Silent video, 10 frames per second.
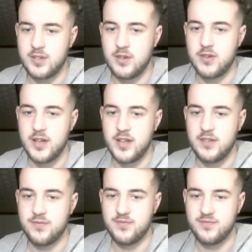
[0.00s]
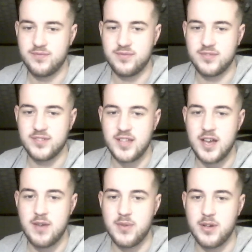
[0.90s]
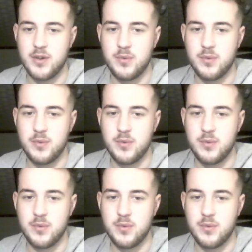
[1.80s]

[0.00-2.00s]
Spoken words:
Okay, there we go.